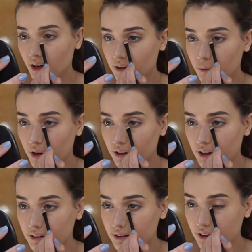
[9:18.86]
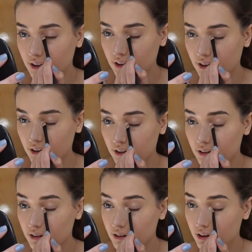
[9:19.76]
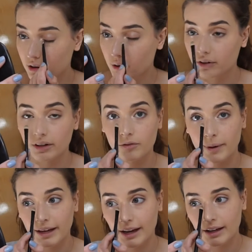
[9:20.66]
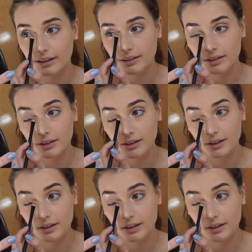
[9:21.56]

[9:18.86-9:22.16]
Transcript: As well as in the corner of my eyes.